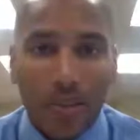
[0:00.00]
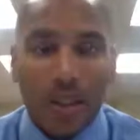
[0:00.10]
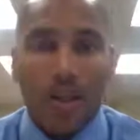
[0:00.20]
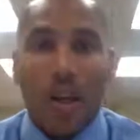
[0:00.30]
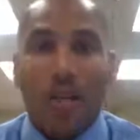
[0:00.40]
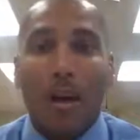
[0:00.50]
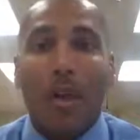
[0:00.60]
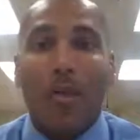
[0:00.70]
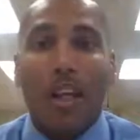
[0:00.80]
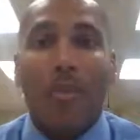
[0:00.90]
it's all
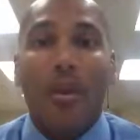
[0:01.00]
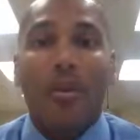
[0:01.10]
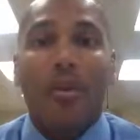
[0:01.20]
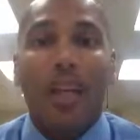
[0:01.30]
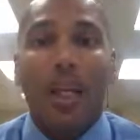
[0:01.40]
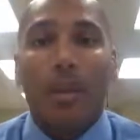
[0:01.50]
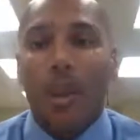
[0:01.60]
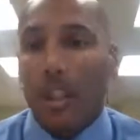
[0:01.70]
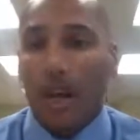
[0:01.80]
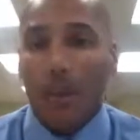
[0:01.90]
about them, and
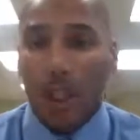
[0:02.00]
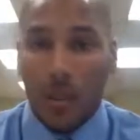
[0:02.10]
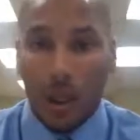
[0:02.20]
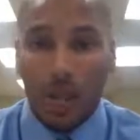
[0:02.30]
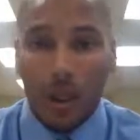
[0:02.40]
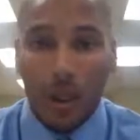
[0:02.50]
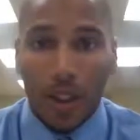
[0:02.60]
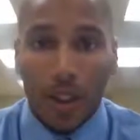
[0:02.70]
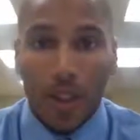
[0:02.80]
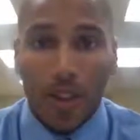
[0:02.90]
they're not worried about
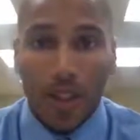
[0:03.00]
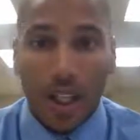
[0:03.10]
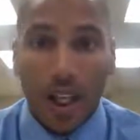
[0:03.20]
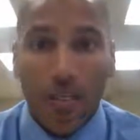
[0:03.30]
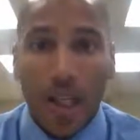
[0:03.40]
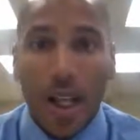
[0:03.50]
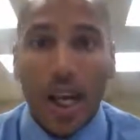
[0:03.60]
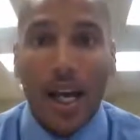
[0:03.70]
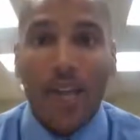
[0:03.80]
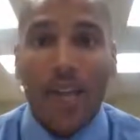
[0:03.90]
building others up.
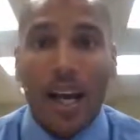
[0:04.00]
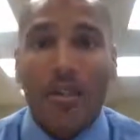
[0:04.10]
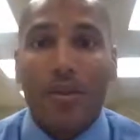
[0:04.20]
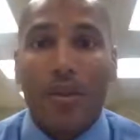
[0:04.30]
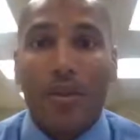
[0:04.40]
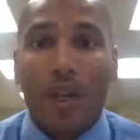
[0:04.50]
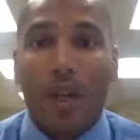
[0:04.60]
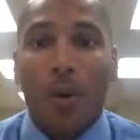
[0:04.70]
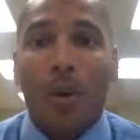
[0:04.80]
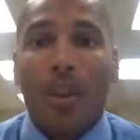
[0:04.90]
And then that's when
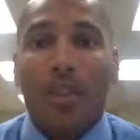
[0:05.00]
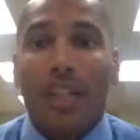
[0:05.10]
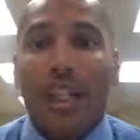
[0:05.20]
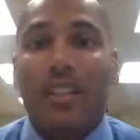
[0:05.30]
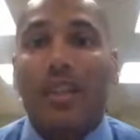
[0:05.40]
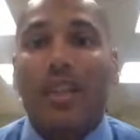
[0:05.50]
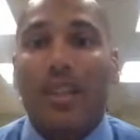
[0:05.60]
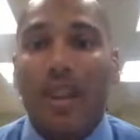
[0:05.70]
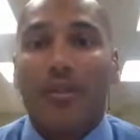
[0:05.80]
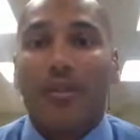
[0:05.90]
an organization
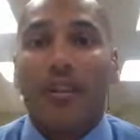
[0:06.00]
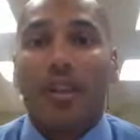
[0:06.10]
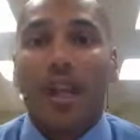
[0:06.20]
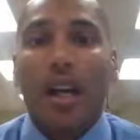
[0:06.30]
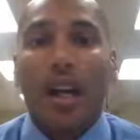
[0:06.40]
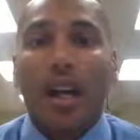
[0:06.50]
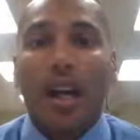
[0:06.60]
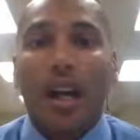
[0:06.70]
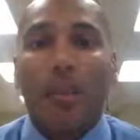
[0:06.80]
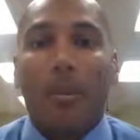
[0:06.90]
suffers.
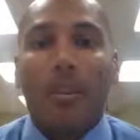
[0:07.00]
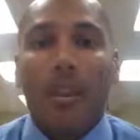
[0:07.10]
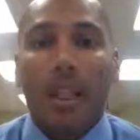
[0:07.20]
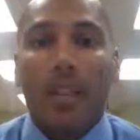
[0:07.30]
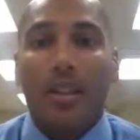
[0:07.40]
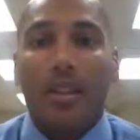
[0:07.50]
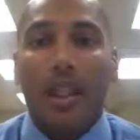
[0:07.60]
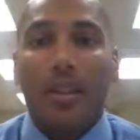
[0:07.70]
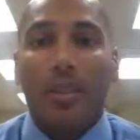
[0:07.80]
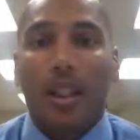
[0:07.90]
If the leader is
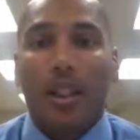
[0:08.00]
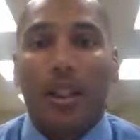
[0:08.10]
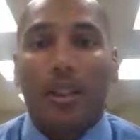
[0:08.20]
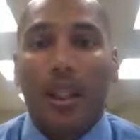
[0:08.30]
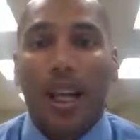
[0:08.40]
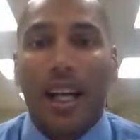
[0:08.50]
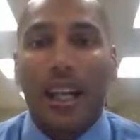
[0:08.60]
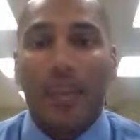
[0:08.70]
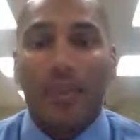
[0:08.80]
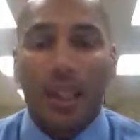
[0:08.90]
keeping a clear
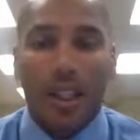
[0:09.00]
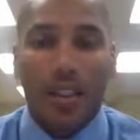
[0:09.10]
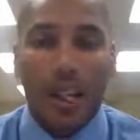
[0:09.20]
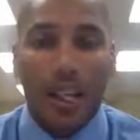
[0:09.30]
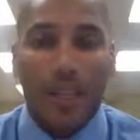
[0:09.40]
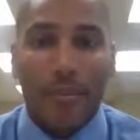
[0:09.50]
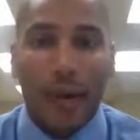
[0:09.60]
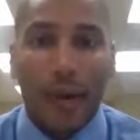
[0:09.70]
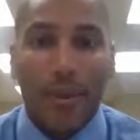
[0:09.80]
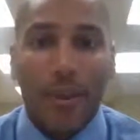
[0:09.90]
head and really thinking about,